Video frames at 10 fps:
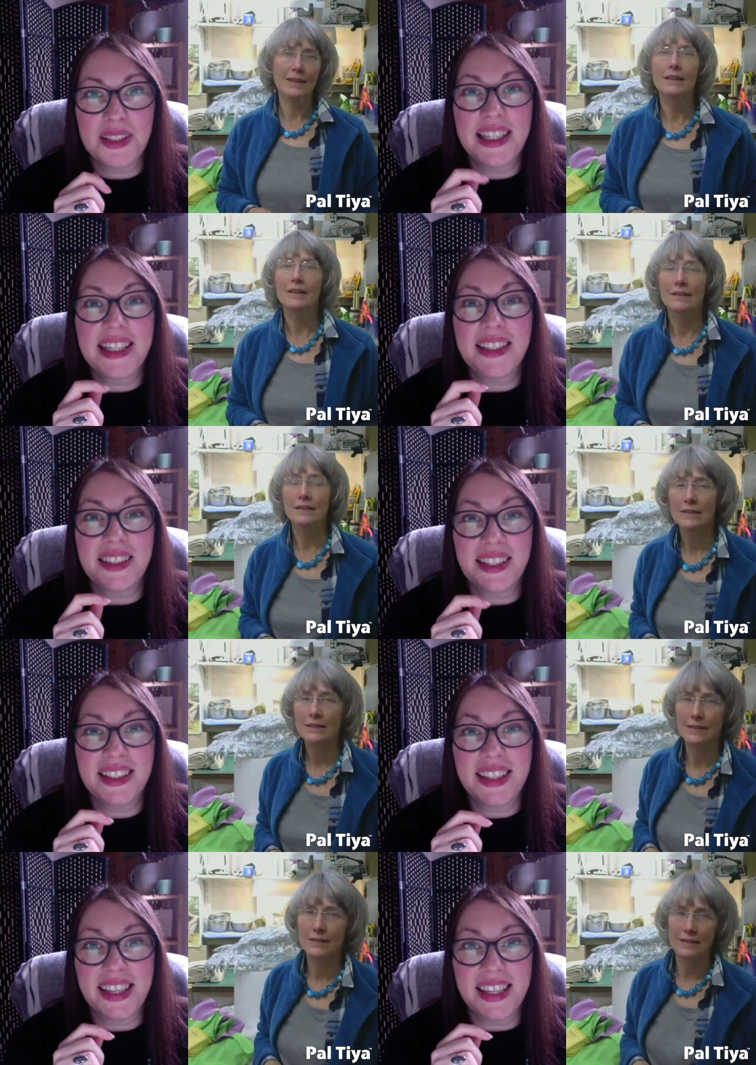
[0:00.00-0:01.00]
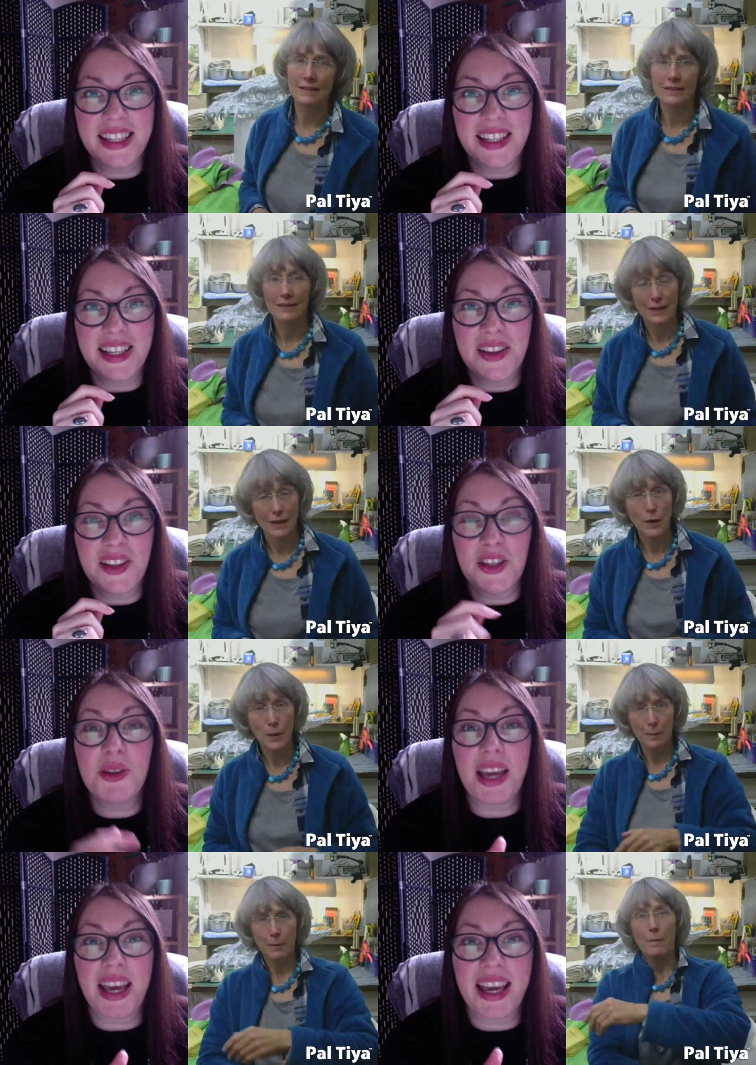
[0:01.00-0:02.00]
Speaker 1: Nicola in the
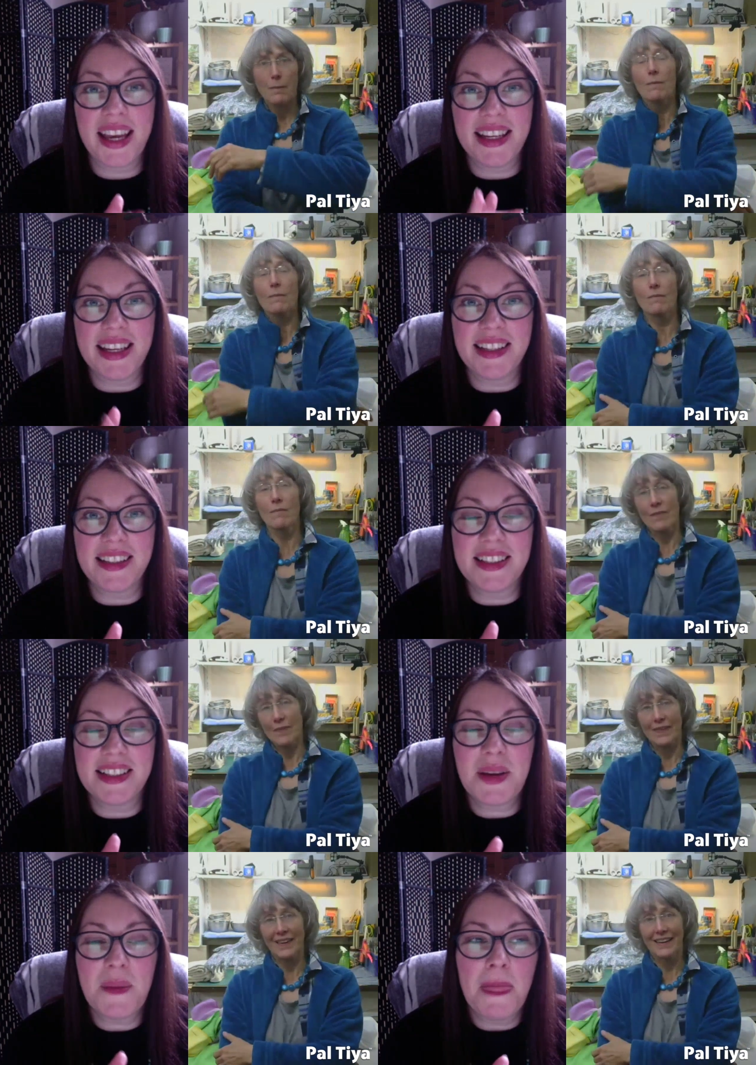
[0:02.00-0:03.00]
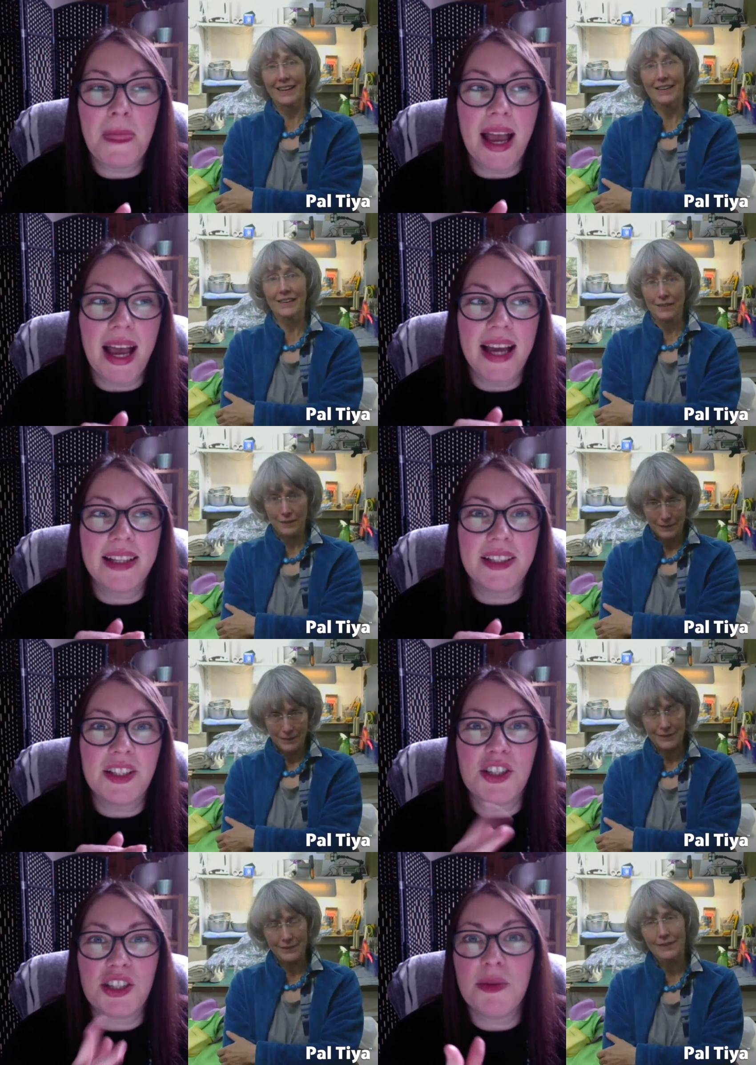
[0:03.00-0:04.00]
UK, in England. And
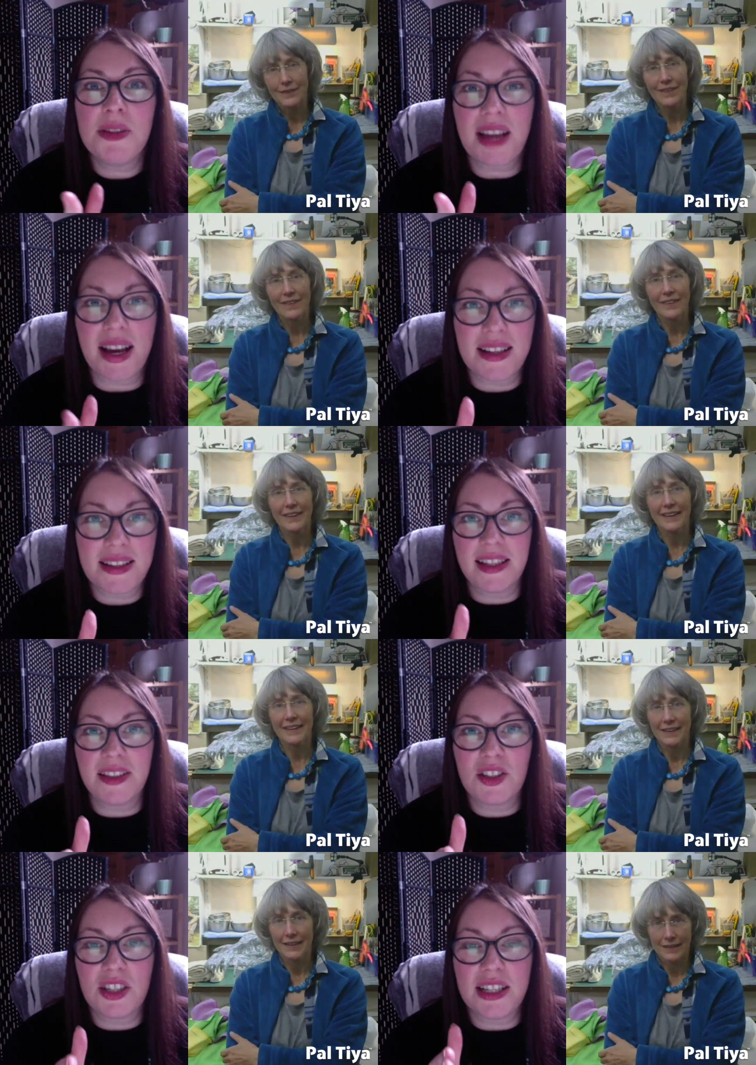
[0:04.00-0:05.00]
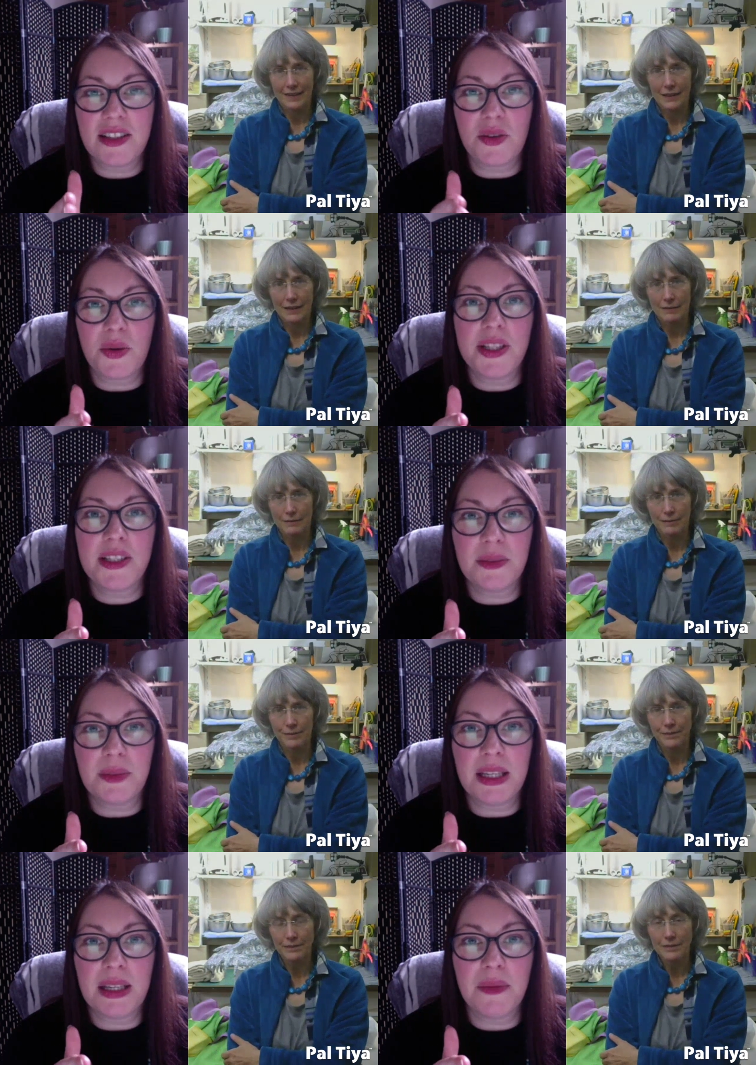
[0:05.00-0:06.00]
she was asking, she's going to
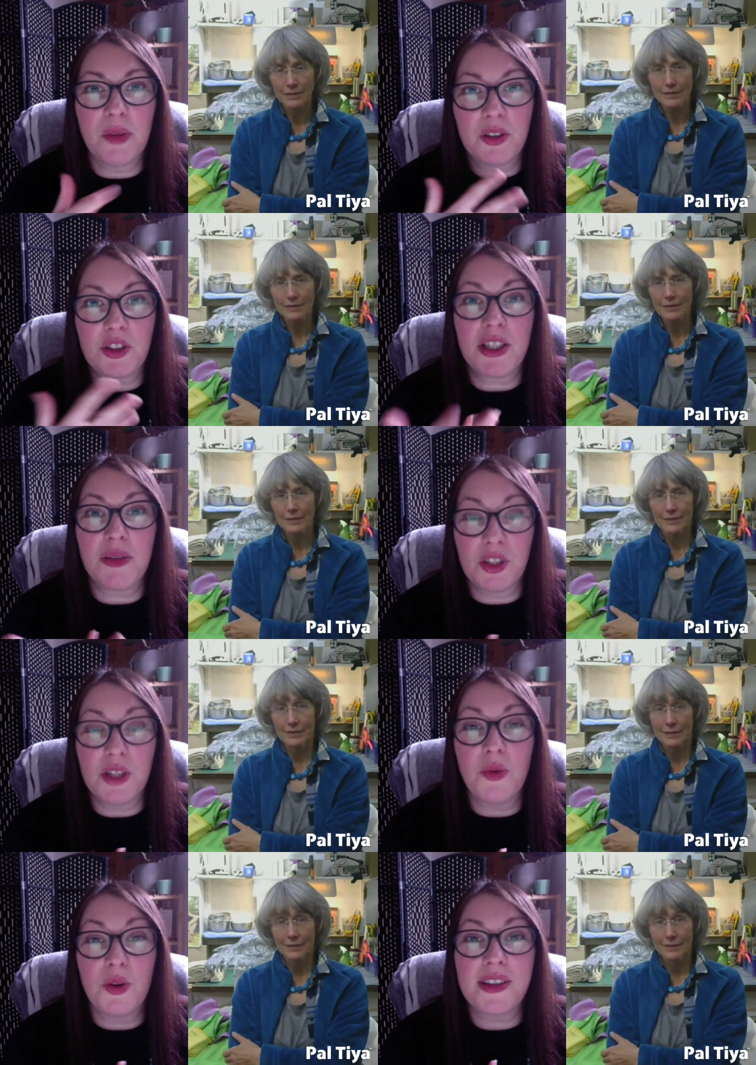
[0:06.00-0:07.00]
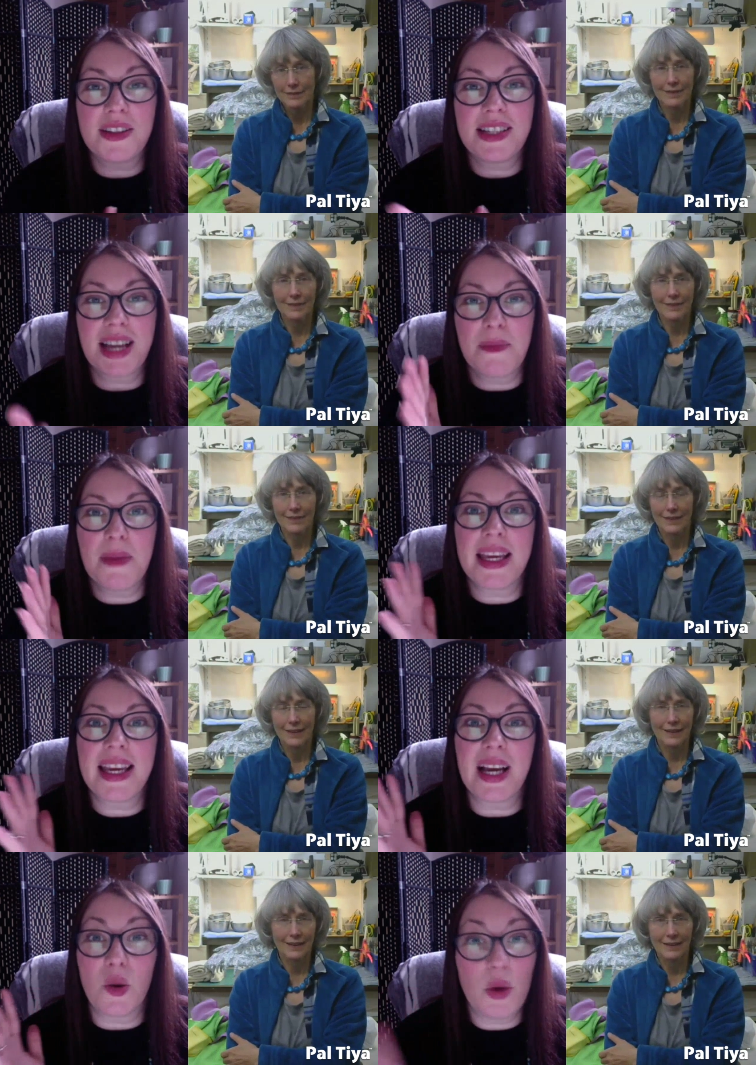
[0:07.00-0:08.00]
be, well, she was at the time making
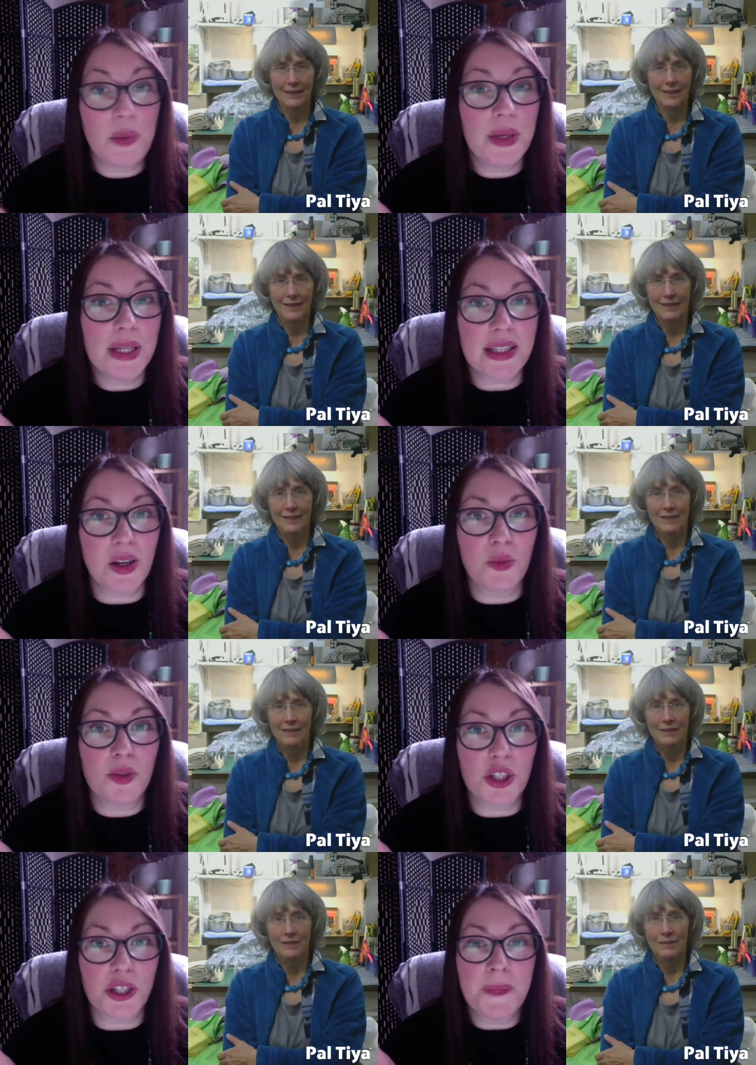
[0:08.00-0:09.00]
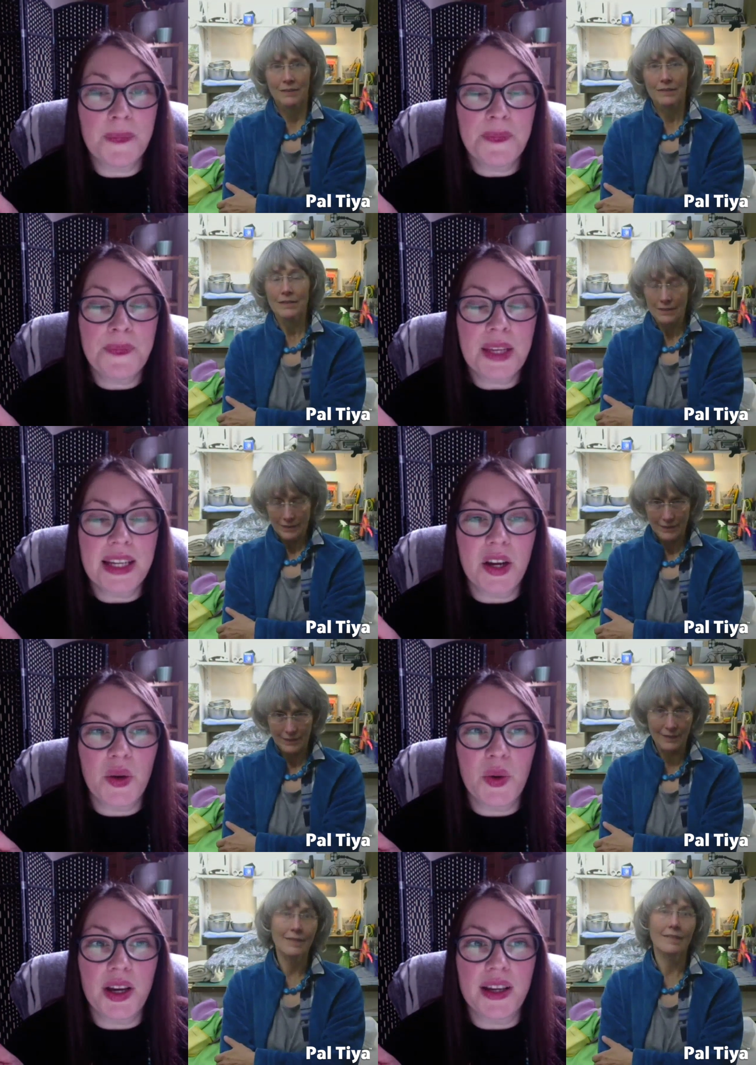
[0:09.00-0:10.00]
a whippet sculpture. Now,